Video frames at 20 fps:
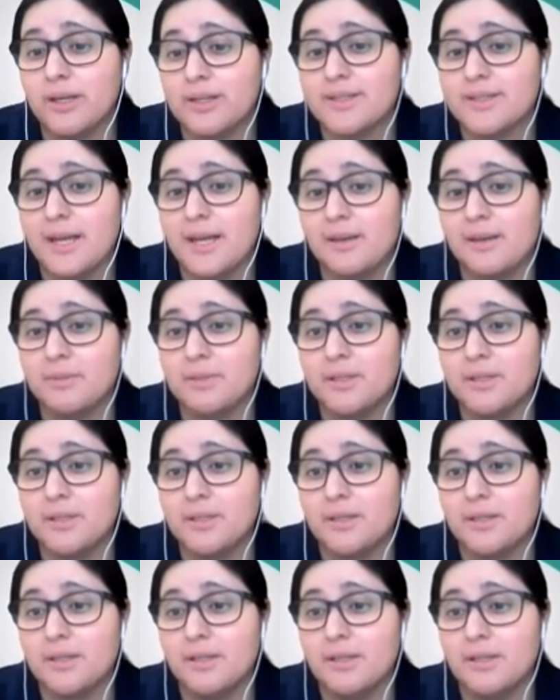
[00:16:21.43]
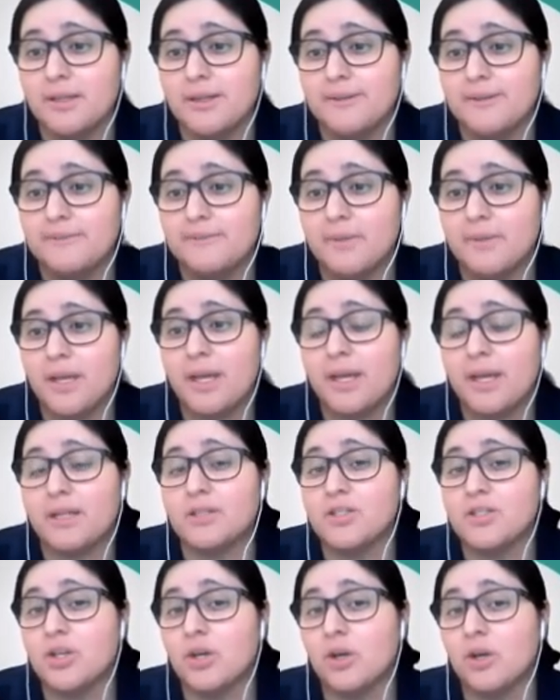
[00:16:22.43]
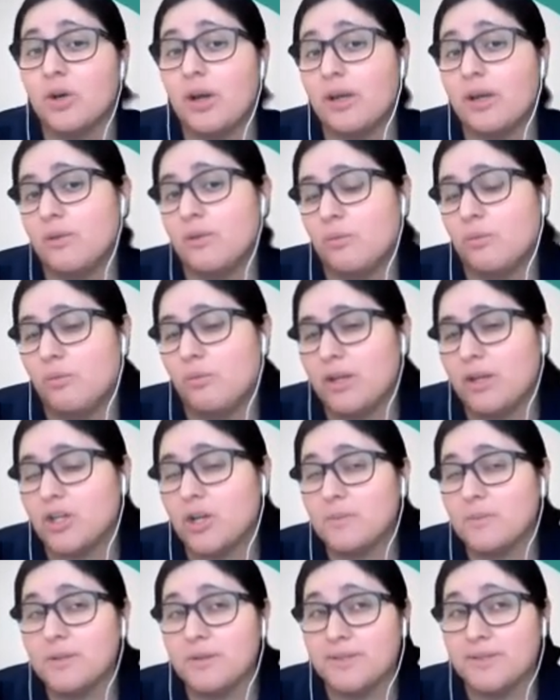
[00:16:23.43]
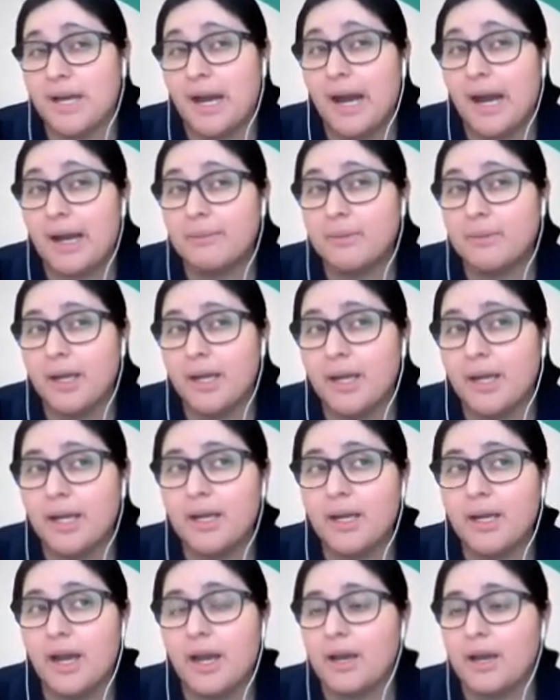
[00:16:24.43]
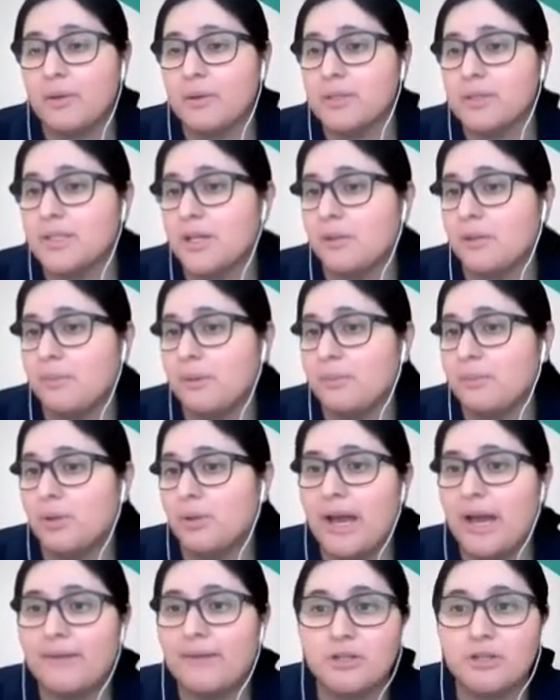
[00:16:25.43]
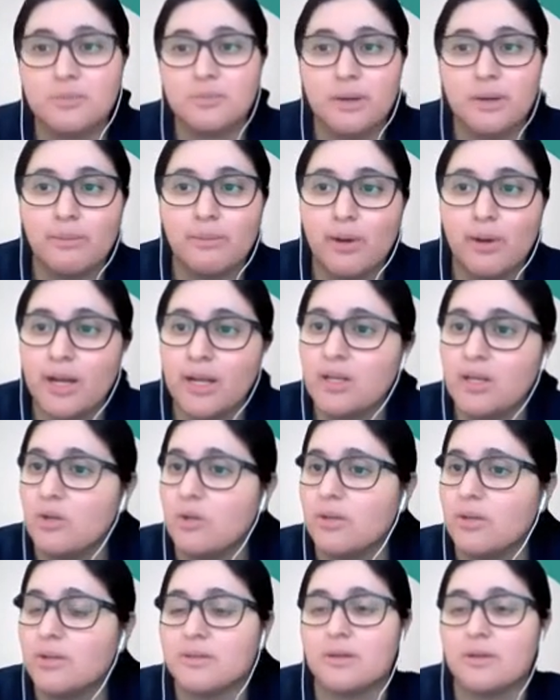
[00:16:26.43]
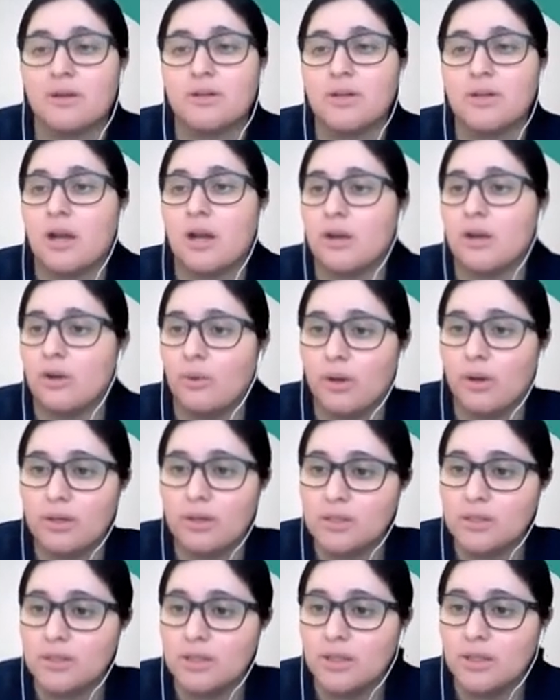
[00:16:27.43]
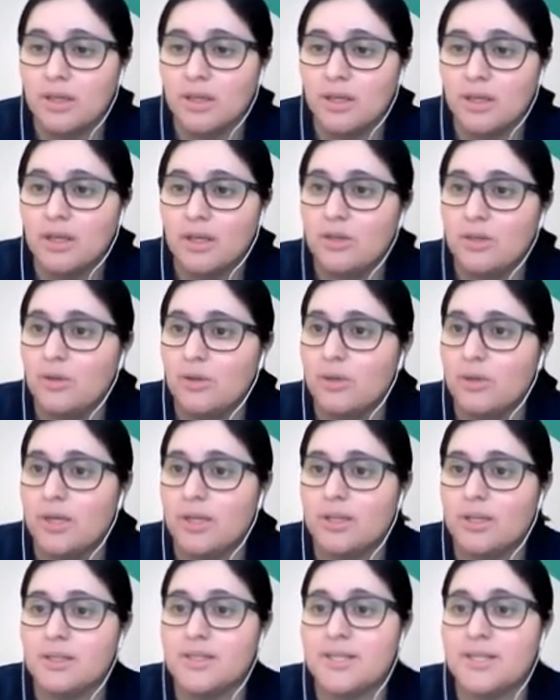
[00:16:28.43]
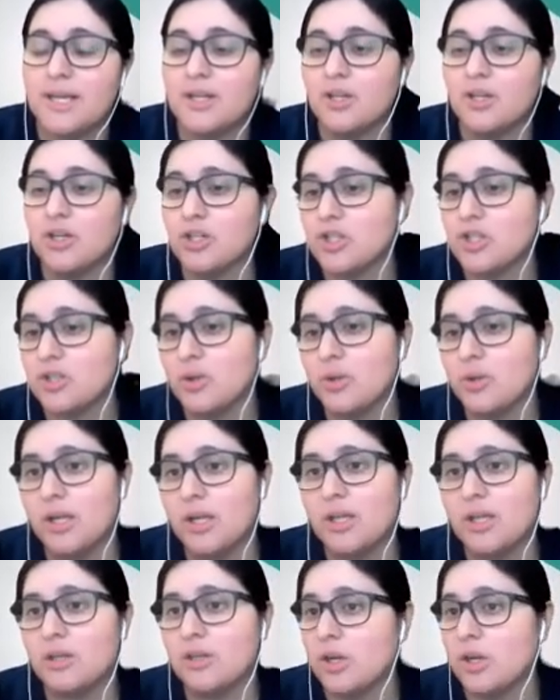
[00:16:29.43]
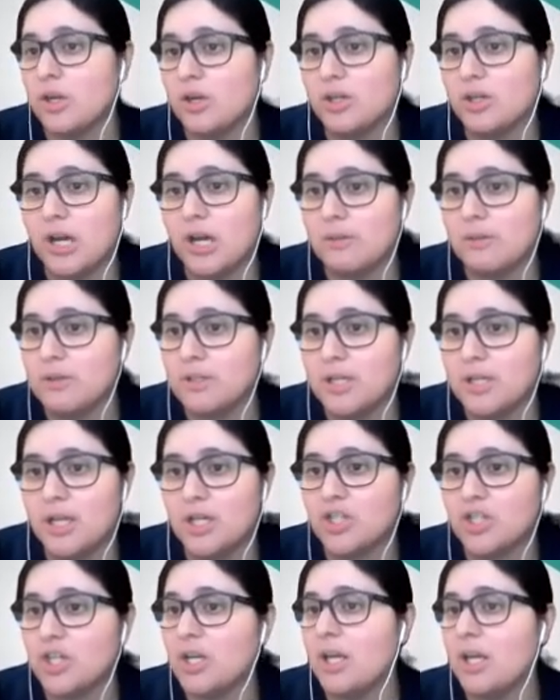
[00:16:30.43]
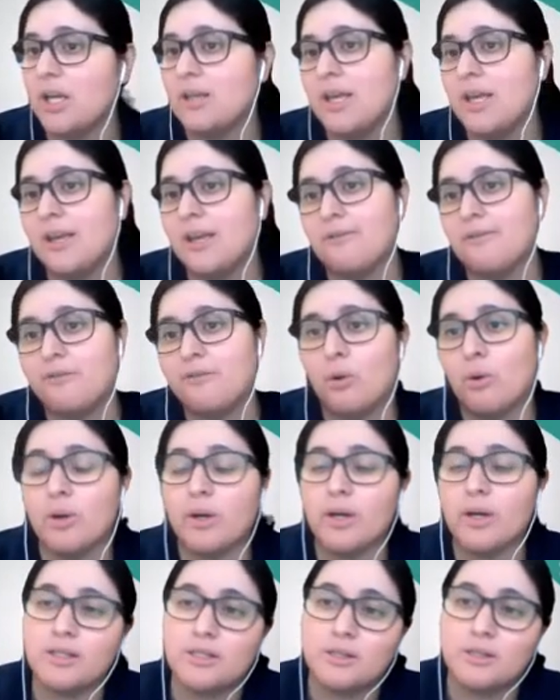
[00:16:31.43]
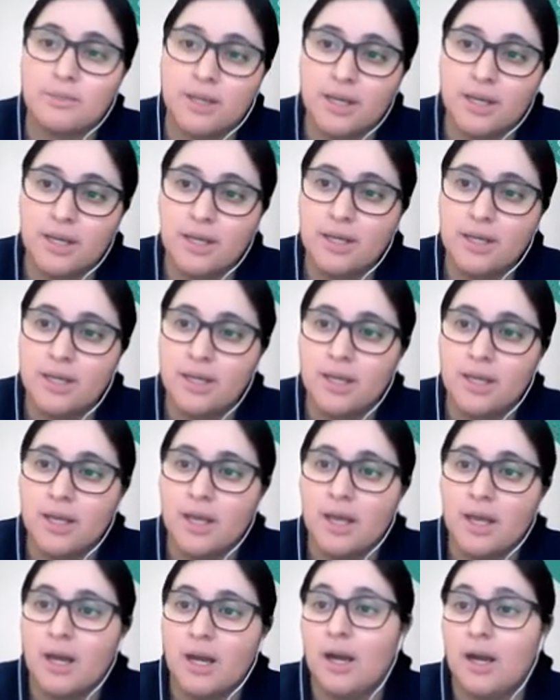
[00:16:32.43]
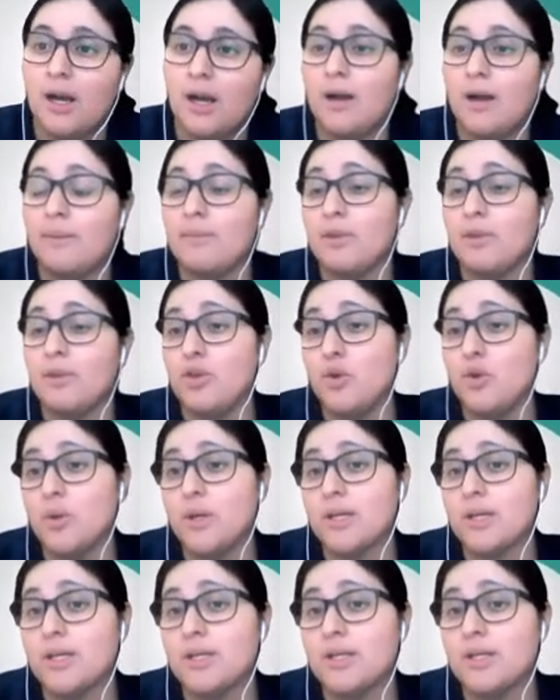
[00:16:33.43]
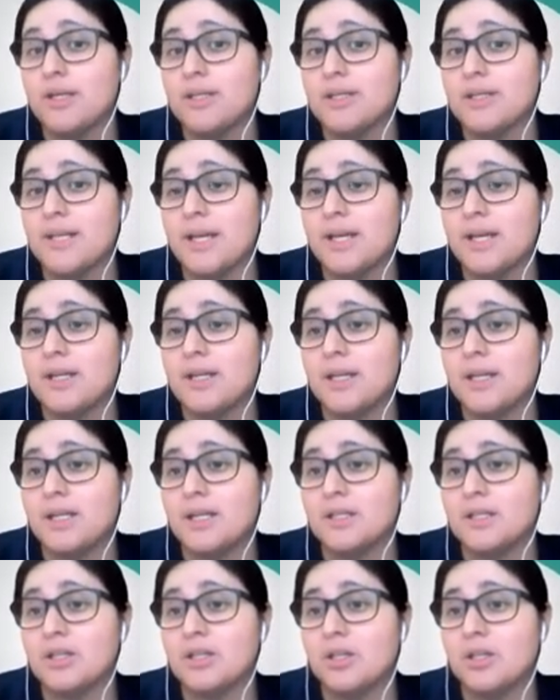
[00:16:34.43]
accept and so and in terms of timeline i always tell people after spring break you can start talking to us you can send your student their documentation and they could forward it to me. Um, you could send it